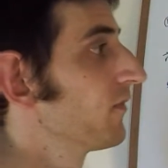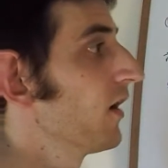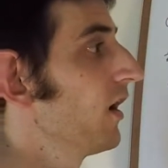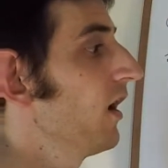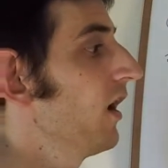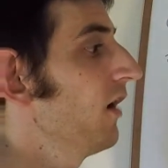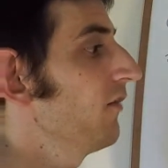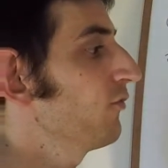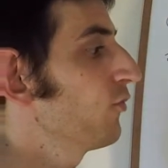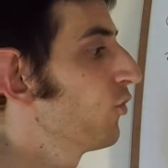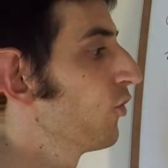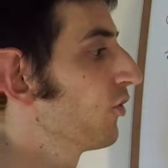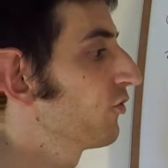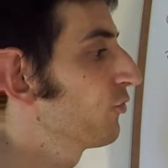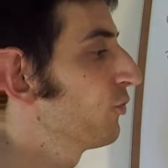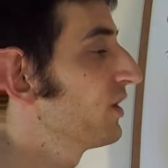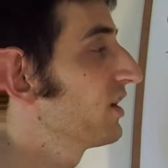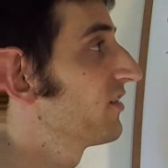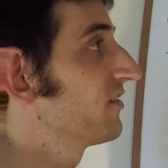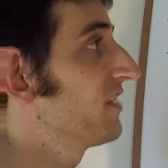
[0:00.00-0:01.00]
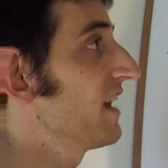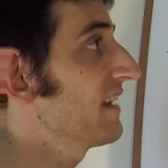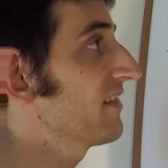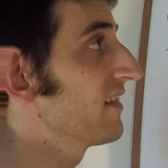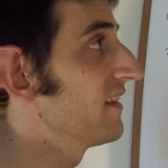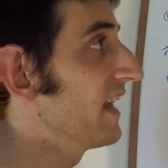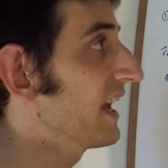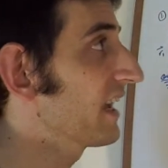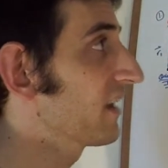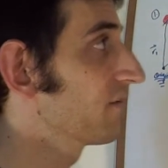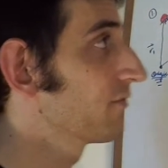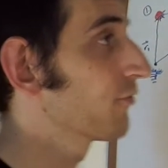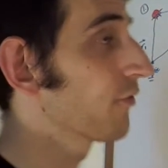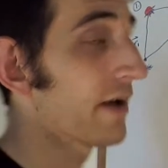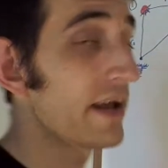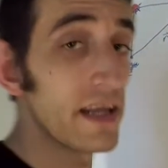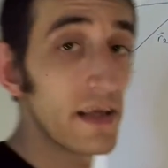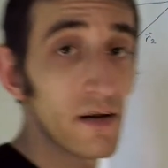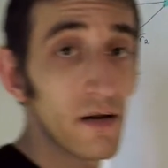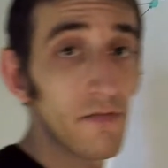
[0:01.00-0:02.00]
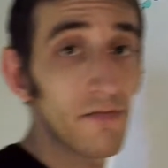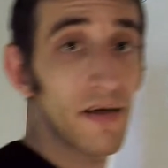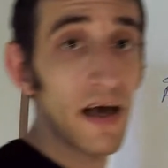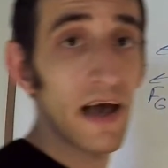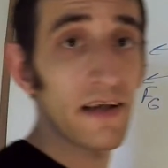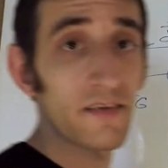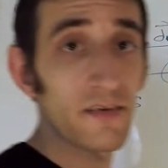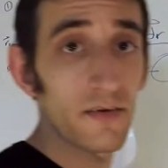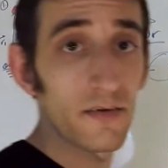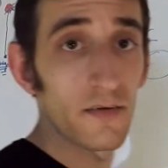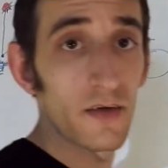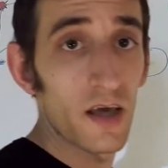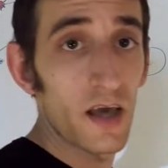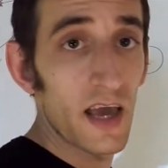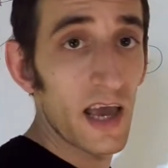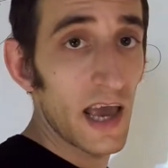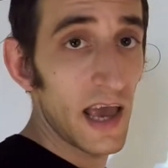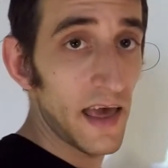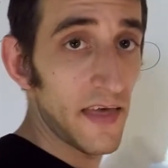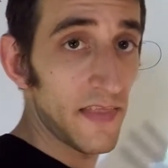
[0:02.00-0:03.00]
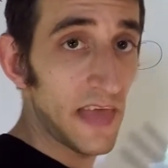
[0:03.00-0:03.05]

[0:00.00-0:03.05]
of course, we could take the negative gradient of that, and